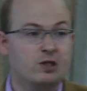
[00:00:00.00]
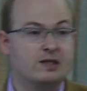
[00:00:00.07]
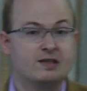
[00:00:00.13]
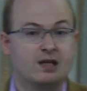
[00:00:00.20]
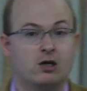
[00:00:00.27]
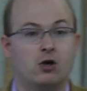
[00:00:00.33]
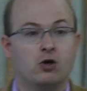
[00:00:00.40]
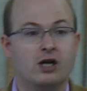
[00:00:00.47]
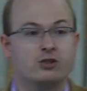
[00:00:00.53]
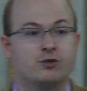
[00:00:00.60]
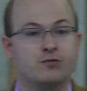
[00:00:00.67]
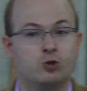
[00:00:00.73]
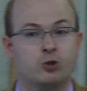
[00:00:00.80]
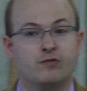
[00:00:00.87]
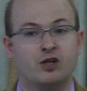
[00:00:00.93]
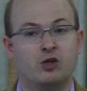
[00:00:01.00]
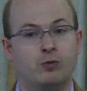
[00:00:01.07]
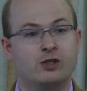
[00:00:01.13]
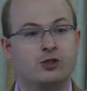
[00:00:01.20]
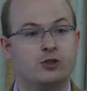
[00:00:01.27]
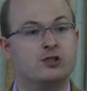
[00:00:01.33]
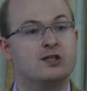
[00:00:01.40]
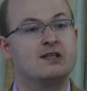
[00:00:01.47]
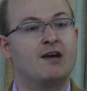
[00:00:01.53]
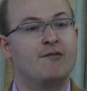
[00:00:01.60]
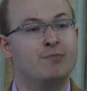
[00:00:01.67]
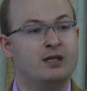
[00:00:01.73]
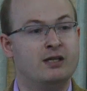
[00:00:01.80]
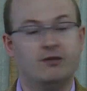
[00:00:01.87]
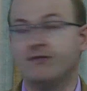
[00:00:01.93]
there are all kinds of survey questions that have
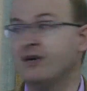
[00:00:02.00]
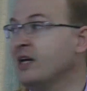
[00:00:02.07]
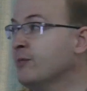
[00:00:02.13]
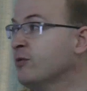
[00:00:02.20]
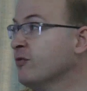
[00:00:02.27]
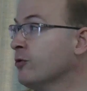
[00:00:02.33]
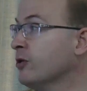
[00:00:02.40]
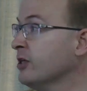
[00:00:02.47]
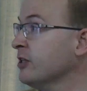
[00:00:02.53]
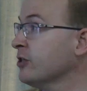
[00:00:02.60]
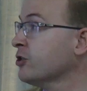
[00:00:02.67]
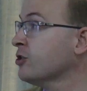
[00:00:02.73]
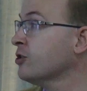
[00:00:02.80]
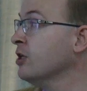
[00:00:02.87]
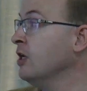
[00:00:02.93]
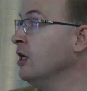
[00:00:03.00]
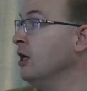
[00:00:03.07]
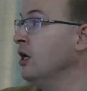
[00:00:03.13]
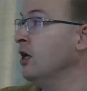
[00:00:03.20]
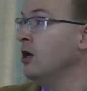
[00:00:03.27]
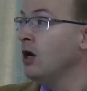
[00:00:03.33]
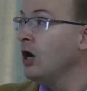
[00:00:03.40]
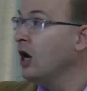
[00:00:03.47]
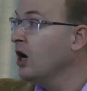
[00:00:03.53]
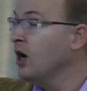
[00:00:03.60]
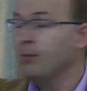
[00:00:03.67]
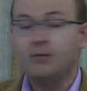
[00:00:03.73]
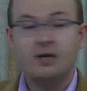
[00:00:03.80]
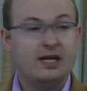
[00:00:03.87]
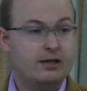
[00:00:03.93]
been developed for this.
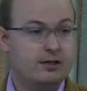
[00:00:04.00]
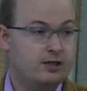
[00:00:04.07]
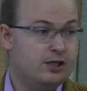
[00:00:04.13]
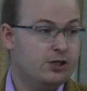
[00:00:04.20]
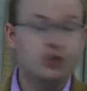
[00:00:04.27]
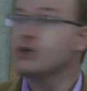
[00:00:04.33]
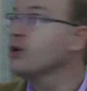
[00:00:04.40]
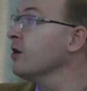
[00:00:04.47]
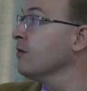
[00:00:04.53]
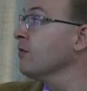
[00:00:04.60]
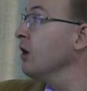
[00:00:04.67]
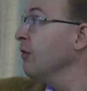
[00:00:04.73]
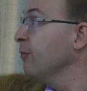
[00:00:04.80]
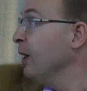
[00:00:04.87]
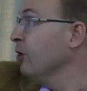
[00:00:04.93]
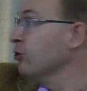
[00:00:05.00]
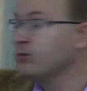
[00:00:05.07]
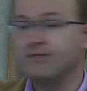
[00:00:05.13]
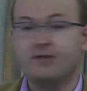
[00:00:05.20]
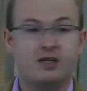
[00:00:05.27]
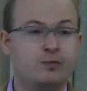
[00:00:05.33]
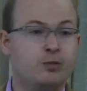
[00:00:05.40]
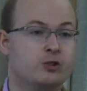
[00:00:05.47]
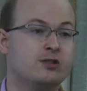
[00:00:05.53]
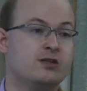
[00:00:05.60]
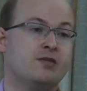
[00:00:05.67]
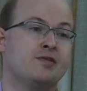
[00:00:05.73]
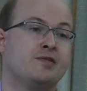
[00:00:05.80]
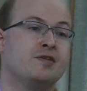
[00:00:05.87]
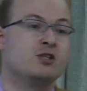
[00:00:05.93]
In addition, we also find
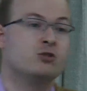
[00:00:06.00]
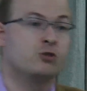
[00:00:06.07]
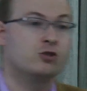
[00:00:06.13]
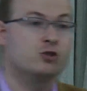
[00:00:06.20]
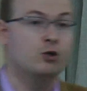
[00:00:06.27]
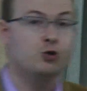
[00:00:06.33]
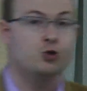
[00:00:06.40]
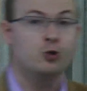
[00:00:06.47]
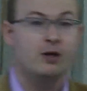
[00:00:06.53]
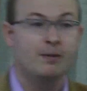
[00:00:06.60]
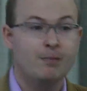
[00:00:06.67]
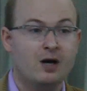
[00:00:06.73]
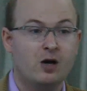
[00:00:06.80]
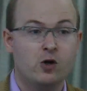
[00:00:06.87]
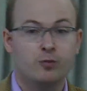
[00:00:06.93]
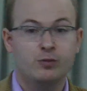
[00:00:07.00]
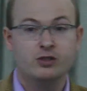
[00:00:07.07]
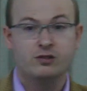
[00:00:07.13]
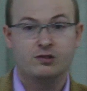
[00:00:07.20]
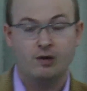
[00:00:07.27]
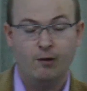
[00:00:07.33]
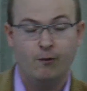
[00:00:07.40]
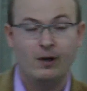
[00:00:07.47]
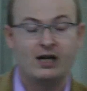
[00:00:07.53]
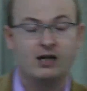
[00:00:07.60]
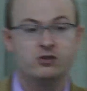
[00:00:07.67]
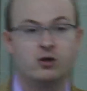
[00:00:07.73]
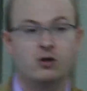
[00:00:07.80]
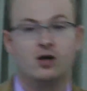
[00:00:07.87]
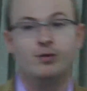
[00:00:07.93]
positive effects on social empowerment. When I
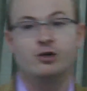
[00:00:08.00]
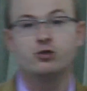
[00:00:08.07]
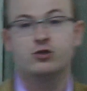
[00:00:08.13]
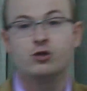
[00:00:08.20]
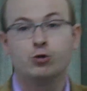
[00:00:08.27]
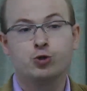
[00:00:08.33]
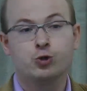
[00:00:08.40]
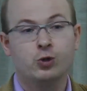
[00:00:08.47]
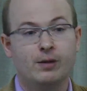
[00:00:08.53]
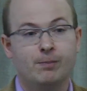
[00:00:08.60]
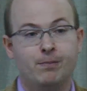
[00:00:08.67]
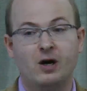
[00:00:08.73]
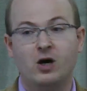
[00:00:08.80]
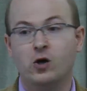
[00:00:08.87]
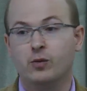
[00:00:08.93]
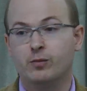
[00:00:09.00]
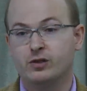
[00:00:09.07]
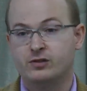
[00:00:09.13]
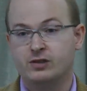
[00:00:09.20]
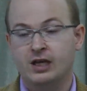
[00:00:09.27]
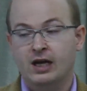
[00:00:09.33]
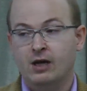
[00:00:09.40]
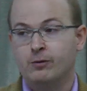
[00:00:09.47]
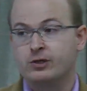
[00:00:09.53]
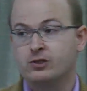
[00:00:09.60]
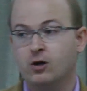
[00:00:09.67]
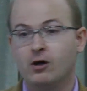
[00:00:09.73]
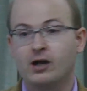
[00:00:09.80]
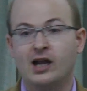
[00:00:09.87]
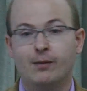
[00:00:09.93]
talk about social empowerment, we're
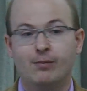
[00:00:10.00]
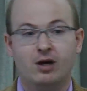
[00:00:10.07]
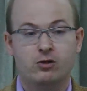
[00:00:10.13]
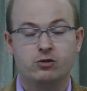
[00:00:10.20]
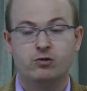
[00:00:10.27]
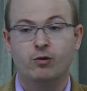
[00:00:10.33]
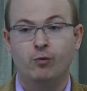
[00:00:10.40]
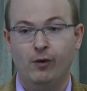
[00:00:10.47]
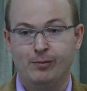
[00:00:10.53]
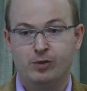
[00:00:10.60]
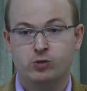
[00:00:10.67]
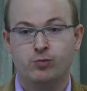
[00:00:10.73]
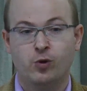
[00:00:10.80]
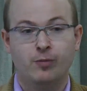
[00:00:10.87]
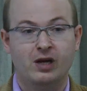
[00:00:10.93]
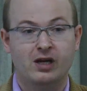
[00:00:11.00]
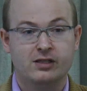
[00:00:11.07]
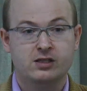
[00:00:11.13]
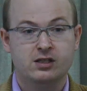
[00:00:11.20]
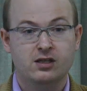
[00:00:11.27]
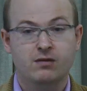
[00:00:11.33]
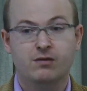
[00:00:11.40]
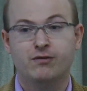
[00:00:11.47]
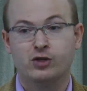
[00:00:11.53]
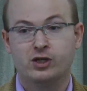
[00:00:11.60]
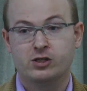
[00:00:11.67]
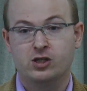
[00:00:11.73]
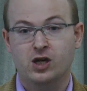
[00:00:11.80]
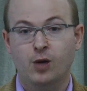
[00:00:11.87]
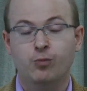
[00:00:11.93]
talking about women's mobility, for
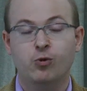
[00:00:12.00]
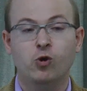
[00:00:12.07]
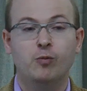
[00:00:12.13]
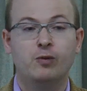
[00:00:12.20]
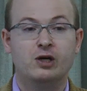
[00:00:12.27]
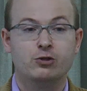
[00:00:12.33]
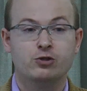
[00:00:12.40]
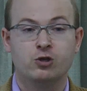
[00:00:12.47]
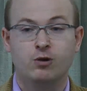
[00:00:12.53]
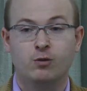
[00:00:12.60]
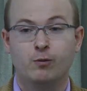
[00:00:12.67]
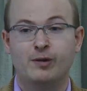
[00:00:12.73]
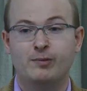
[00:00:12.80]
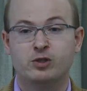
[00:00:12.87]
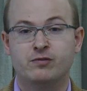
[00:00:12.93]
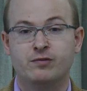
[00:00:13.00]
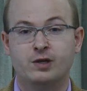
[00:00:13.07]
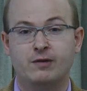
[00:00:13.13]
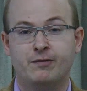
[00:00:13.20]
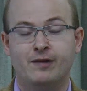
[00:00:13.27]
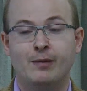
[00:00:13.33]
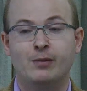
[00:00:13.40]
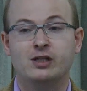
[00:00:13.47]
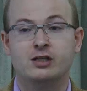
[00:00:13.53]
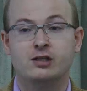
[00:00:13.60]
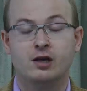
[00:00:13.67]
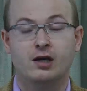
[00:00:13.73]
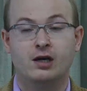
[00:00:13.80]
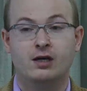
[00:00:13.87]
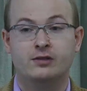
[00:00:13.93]
example, but also women's family
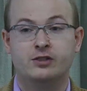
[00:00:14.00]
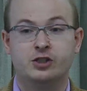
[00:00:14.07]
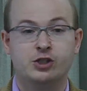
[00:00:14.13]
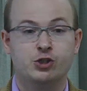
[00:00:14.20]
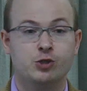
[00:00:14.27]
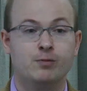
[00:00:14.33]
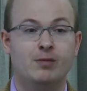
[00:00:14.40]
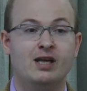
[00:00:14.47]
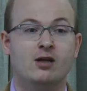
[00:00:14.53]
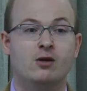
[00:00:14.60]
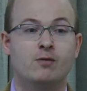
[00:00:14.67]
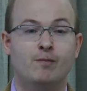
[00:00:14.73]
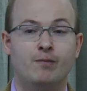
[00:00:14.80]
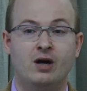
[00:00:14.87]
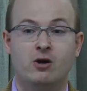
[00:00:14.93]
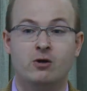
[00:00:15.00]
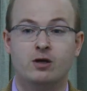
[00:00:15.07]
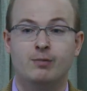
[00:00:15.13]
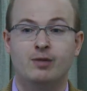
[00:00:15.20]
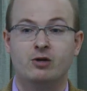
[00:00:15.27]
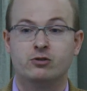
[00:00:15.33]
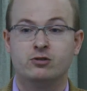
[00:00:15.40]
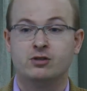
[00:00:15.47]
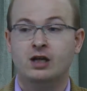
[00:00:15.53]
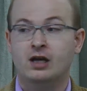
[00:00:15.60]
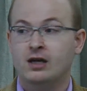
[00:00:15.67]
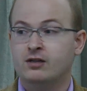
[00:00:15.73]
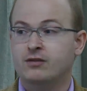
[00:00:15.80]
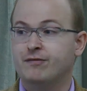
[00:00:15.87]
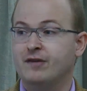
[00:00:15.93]
decision-making power about
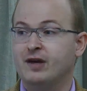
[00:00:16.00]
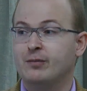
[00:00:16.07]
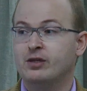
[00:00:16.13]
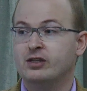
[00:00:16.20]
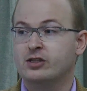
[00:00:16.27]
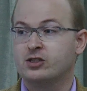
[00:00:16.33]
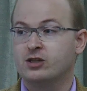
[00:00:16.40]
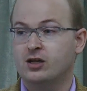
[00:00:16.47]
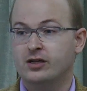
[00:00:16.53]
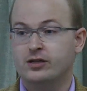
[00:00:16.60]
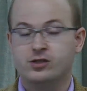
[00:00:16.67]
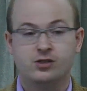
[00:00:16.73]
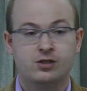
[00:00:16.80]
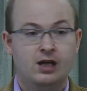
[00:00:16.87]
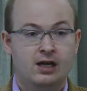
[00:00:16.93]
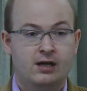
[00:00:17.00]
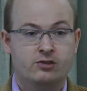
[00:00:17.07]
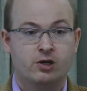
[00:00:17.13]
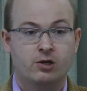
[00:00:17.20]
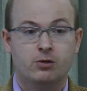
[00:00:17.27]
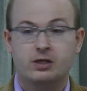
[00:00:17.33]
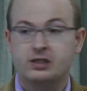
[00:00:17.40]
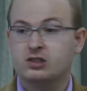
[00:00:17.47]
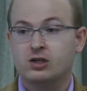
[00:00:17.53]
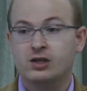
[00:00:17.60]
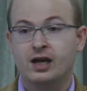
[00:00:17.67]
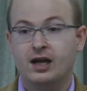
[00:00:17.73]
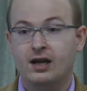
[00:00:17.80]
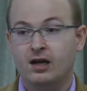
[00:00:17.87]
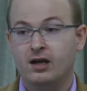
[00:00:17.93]
the family size. So it's
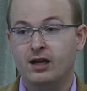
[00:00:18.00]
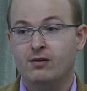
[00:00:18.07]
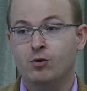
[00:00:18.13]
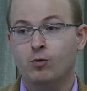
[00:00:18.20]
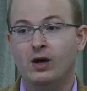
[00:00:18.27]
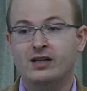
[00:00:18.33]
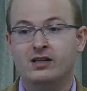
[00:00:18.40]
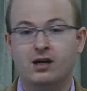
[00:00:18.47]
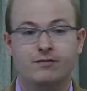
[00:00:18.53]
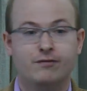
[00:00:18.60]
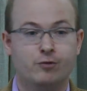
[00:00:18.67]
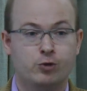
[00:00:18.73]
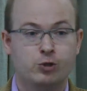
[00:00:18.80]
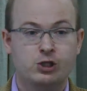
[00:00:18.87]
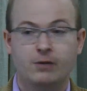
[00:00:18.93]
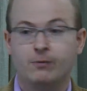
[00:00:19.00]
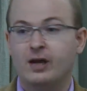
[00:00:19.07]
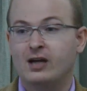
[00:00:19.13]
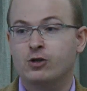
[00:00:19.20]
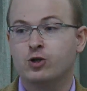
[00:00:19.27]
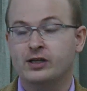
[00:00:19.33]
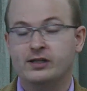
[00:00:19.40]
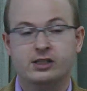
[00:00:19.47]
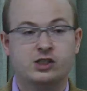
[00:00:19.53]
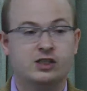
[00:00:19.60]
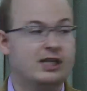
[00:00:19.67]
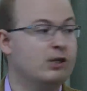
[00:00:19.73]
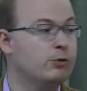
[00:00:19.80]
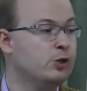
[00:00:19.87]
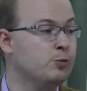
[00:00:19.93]
again quite diverse, and we actually
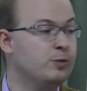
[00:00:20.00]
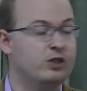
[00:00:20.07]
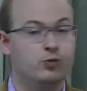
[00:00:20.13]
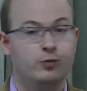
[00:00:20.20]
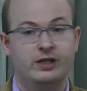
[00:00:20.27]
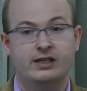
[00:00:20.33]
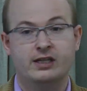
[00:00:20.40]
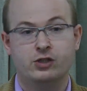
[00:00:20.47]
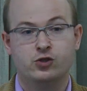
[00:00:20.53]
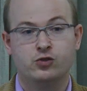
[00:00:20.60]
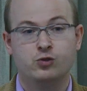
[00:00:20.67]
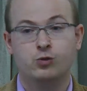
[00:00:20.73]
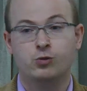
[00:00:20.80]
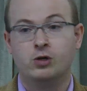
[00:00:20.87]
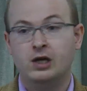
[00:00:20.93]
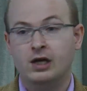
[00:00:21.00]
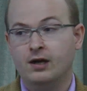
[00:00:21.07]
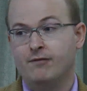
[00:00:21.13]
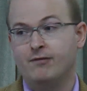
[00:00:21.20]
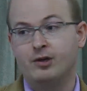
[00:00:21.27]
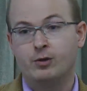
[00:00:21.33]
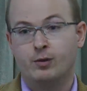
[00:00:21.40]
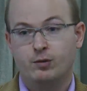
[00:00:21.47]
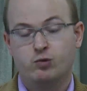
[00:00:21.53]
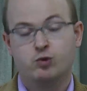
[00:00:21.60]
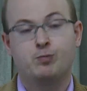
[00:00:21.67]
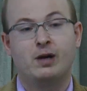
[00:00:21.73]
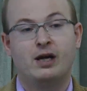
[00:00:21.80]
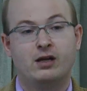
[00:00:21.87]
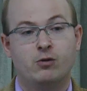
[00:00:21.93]
distinguish between these two
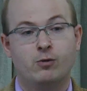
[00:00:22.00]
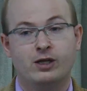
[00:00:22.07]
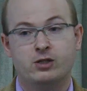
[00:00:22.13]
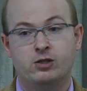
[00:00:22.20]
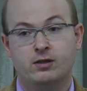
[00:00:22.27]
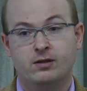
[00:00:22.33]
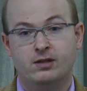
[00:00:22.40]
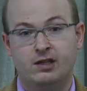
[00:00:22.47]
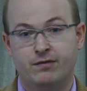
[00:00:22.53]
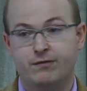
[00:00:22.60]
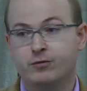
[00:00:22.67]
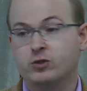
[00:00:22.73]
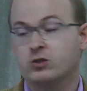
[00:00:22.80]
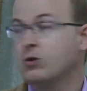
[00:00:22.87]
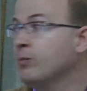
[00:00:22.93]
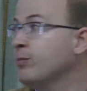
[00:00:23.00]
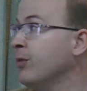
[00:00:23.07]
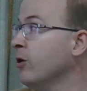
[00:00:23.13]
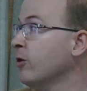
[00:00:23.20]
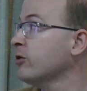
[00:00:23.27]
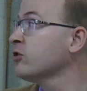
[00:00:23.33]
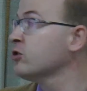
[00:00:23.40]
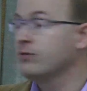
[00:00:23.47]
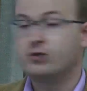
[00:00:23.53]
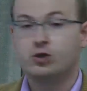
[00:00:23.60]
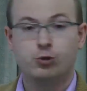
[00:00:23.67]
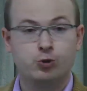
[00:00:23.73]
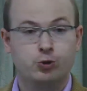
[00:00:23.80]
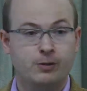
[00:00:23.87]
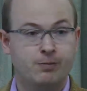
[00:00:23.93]
quite different components of
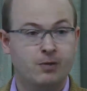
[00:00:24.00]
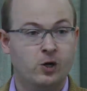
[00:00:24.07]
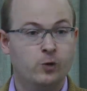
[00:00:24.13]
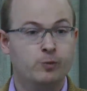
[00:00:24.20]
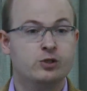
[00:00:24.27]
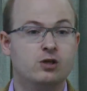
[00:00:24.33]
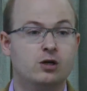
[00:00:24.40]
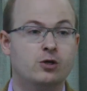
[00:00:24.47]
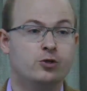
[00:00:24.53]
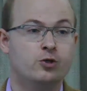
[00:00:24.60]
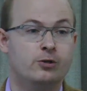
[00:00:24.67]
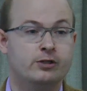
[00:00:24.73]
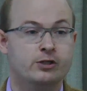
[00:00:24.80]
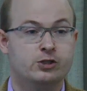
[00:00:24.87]
social empowerment also in the